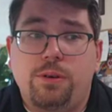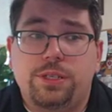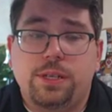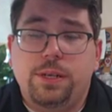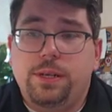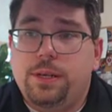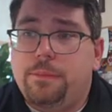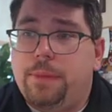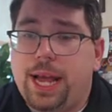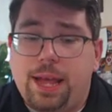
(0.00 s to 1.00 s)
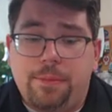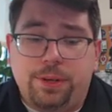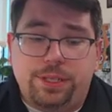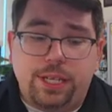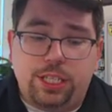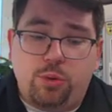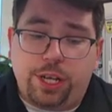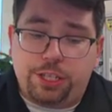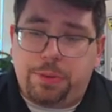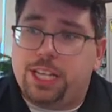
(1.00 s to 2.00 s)
folks by ambulance as
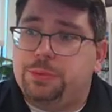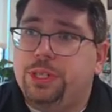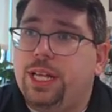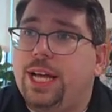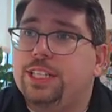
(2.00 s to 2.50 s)
quick as possible to the